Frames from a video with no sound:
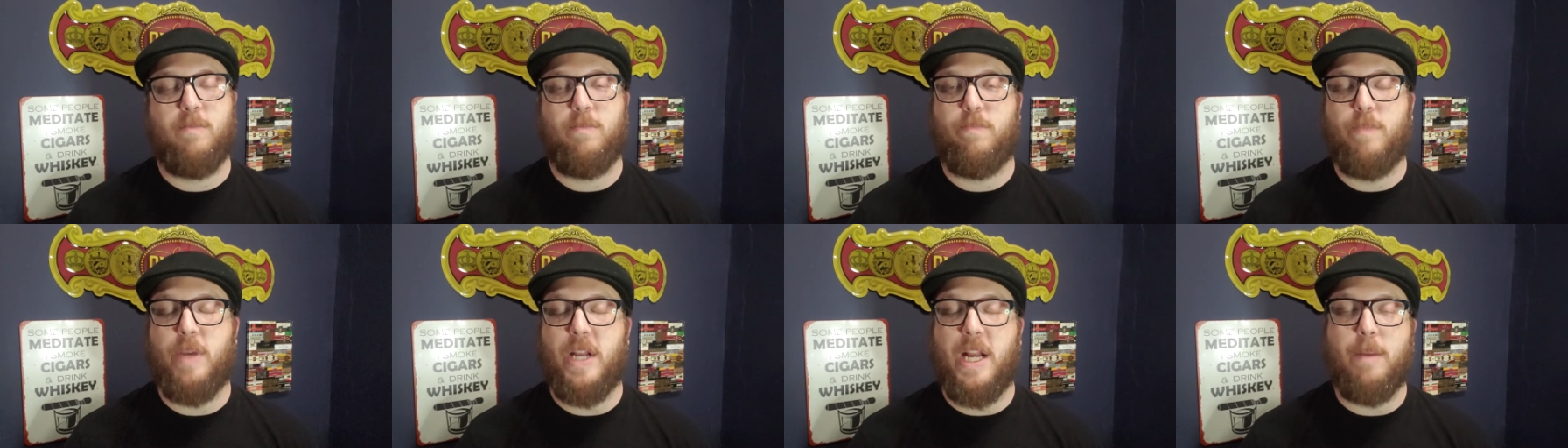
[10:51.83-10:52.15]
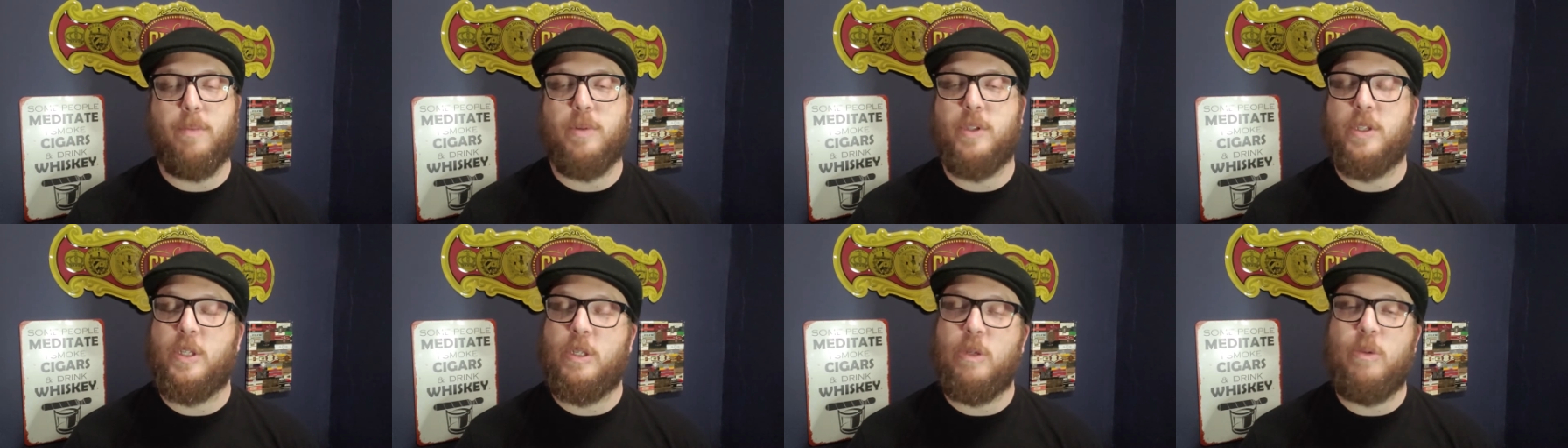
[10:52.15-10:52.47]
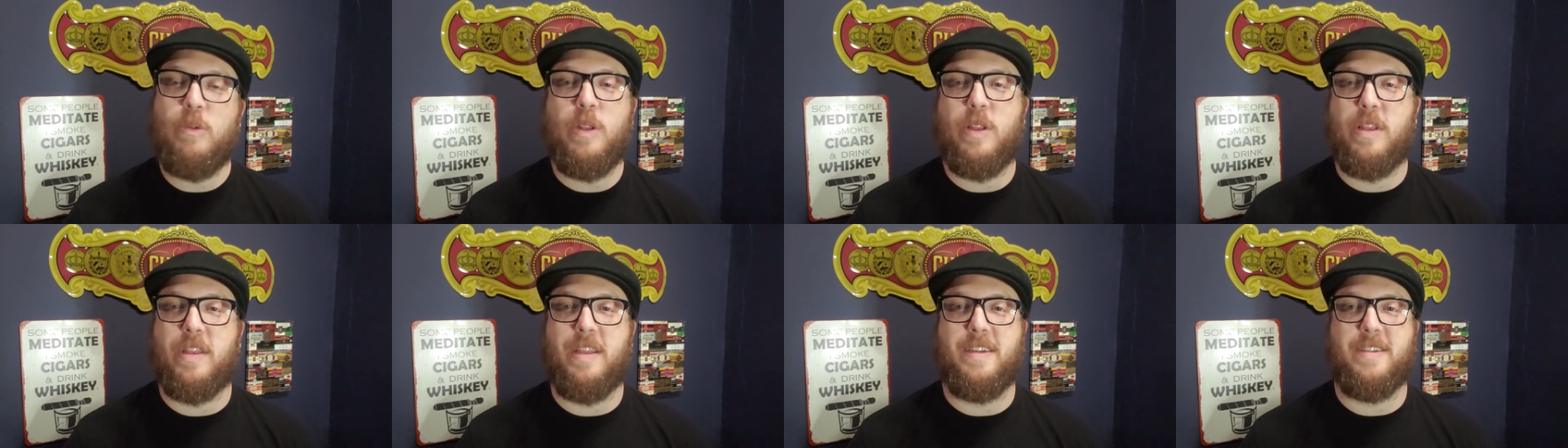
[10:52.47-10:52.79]
been able to do
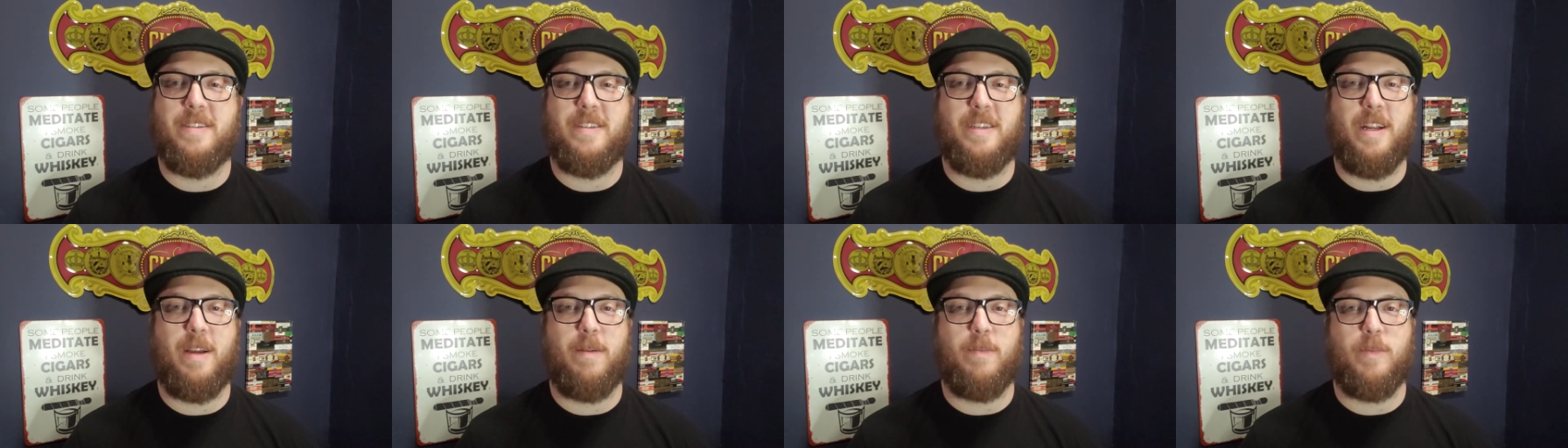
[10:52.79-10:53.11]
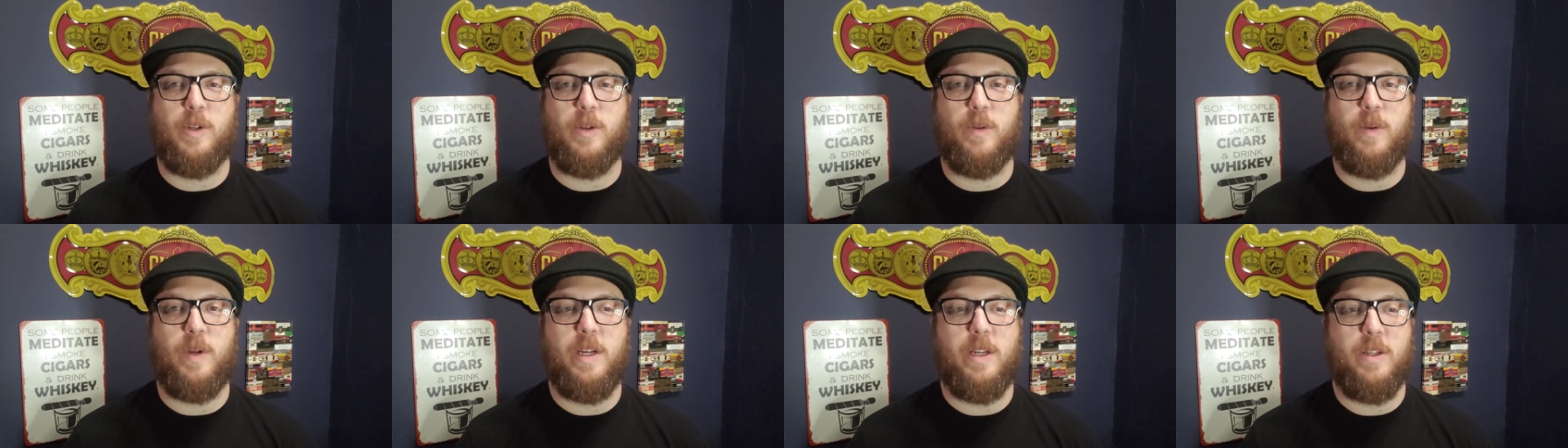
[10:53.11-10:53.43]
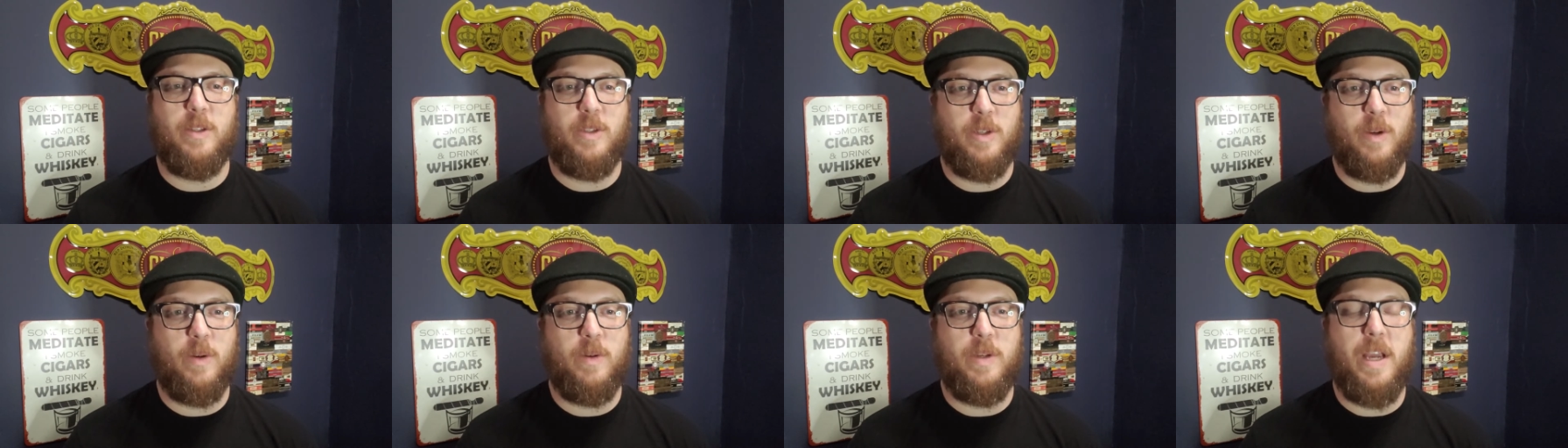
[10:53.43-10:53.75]
the things that I'm doing.
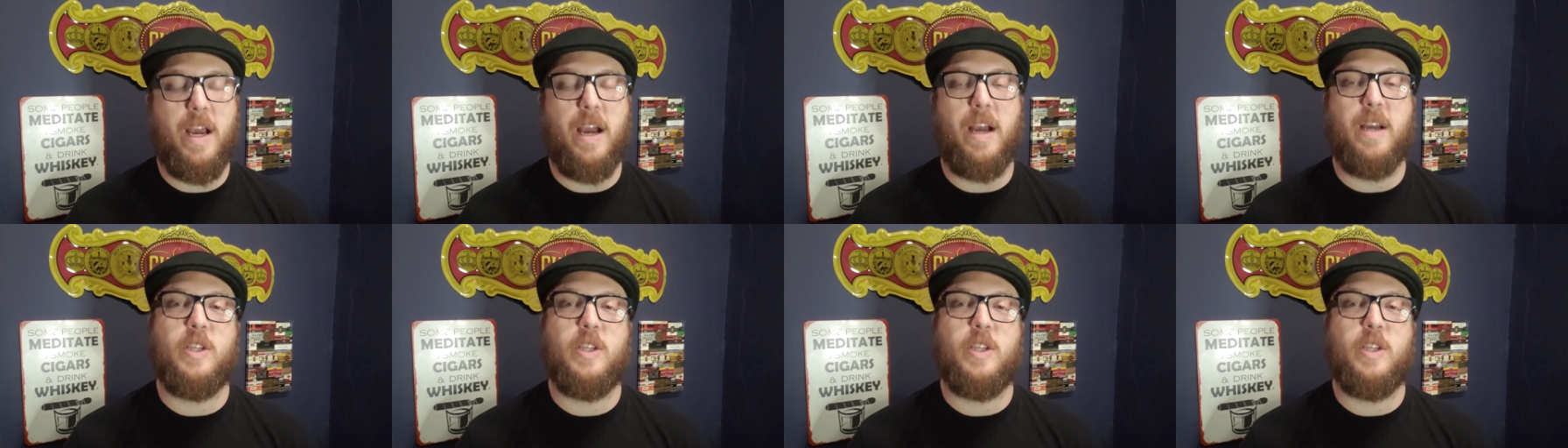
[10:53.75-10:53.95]
And so, yeah,